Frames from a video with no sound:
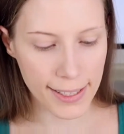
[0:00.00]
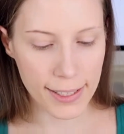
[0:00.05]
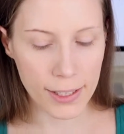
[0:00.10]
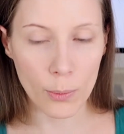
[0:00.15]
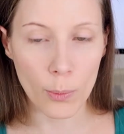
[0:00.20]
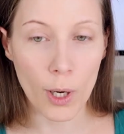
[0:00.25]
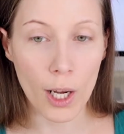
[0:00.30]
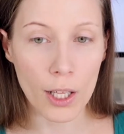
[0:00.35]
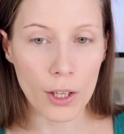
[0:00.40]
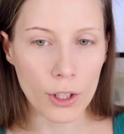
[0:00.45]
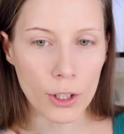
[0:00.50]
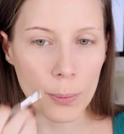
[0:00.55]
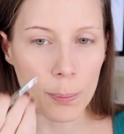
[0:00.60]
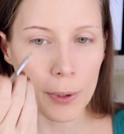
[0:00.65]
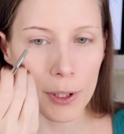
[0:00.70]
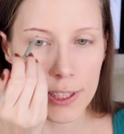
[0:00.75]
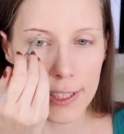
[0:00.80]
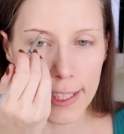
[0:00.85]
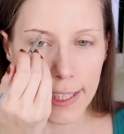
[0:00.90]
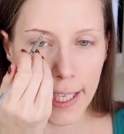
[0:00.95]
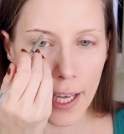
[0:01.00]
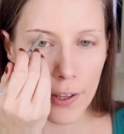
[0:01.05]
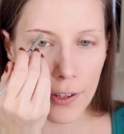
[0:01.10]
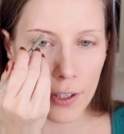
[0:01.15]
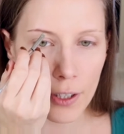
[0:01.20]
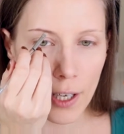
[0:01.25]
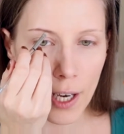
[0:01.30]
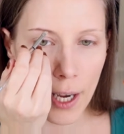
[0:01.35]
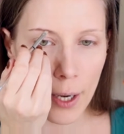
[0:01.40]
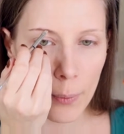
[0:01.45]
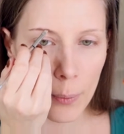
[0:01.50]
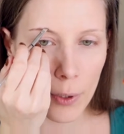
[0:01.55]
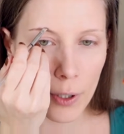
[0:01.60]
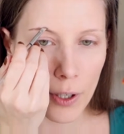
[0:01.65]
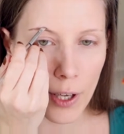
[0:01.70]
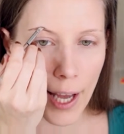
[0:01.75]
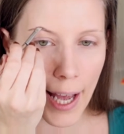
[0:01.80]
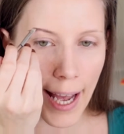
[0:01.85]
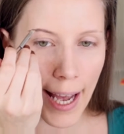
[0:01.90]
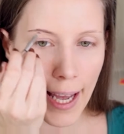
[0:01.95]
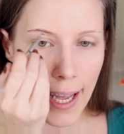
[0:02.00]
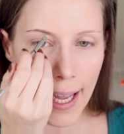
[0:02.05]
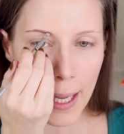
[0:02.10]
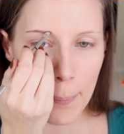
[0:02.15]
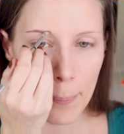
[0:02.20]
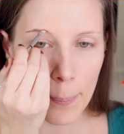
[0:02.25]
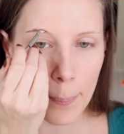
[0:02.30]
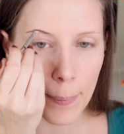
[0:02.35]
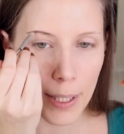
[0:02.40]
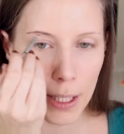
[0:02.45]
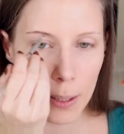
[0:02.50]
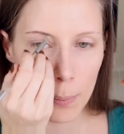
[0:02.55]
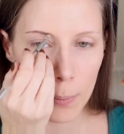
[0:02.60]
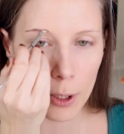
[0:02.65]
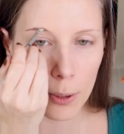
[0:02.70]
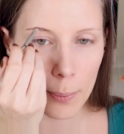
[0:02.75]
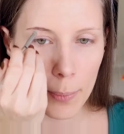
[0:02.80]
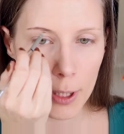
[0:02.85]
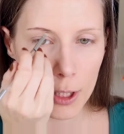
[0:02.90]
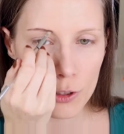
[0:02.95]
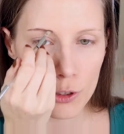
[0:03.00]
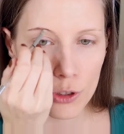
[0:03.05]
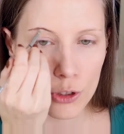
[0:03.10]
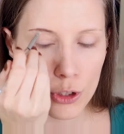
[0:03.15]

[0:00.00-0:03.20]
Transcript: I still want to look put together, I will at a minimum